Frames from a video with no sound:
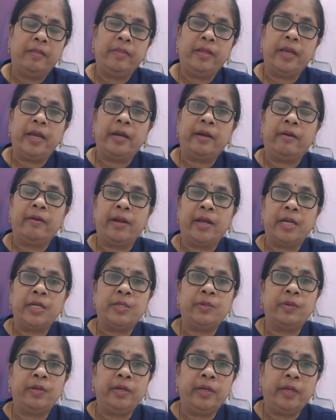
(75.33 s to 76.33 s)
they are
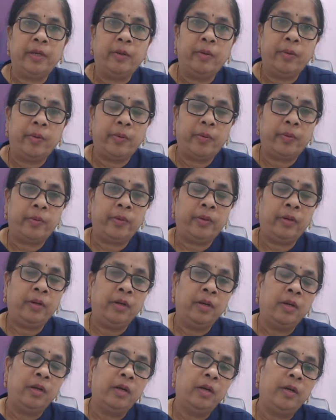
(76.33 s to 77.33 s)
gradually grown
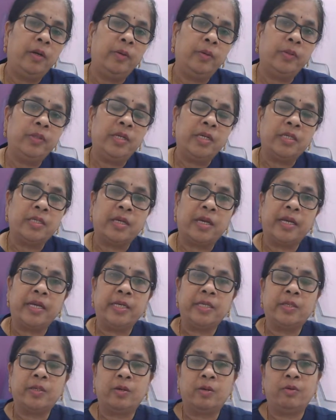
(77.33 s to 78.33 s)
to the
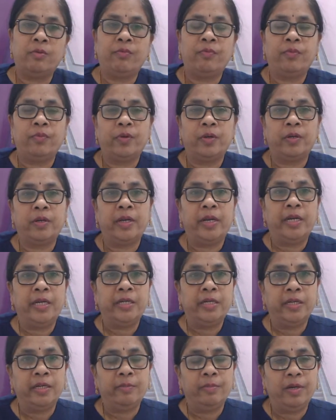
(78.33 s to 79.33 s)
size of
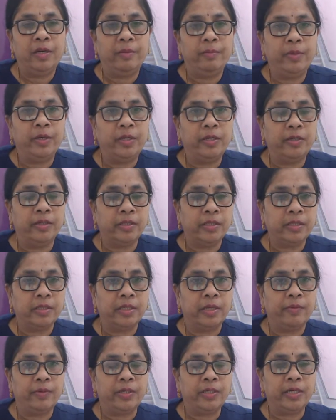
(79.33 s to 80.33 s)
18 millimeters,
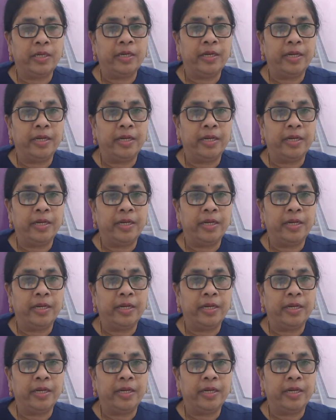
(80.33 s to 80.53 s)
17,